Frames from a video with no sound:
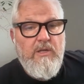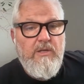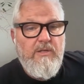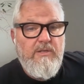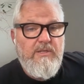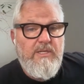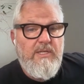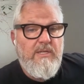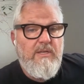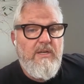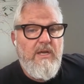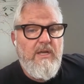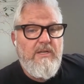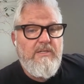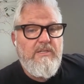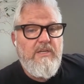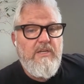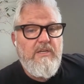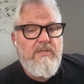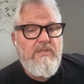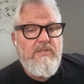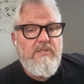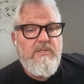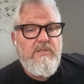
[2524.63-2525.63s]
Did not
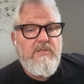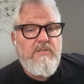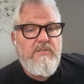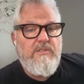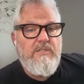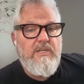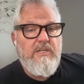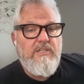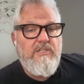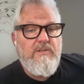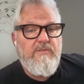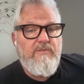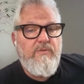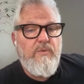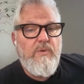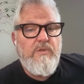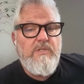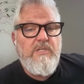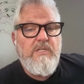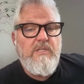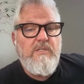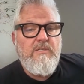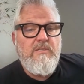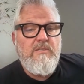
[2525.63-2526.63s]
touch section
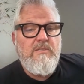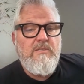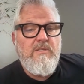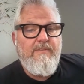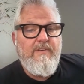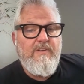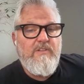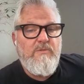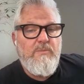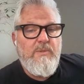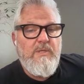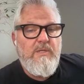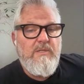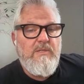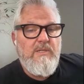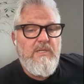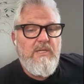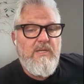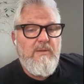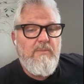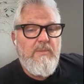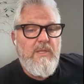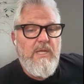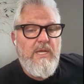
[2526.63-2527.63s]
14's FSB
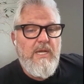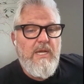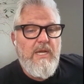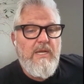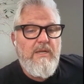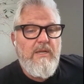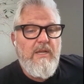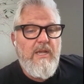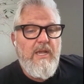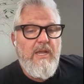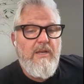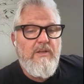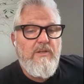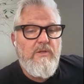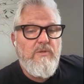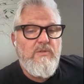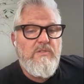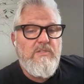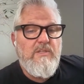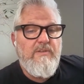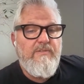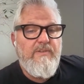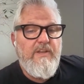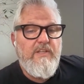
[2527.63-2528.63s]
DM line, and
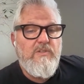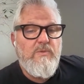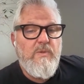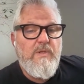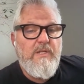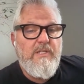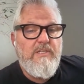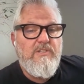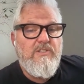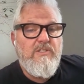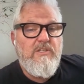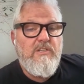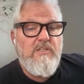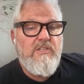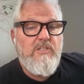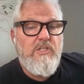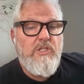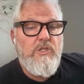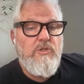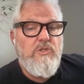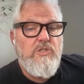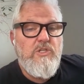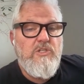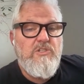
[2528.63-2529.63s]
used the phase 1
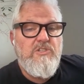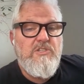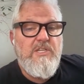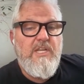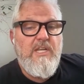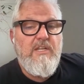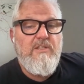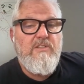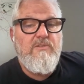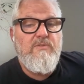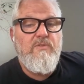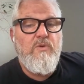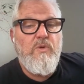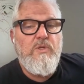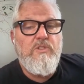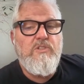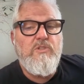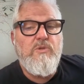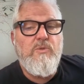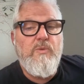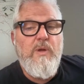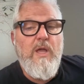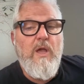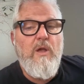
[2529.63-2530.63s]
execution stance voice
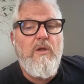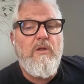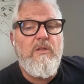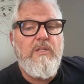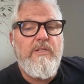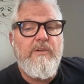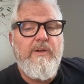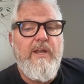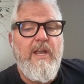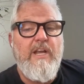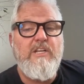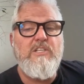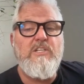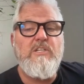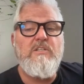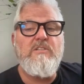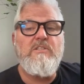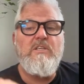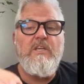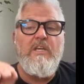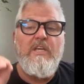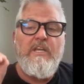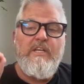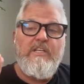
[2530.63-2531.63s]
throughout. Clear
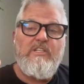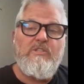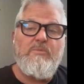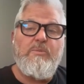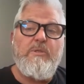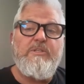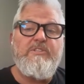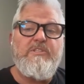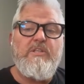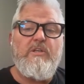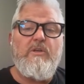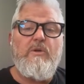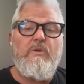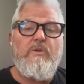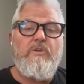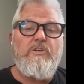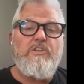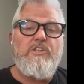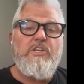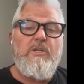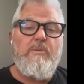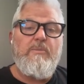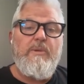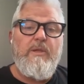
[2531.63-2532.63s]
actions, explicit
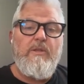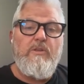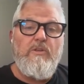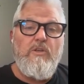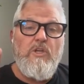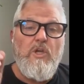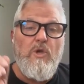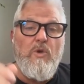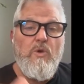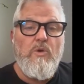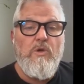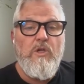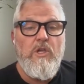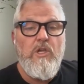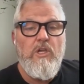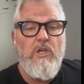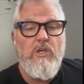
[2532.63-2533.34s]
ownership. No,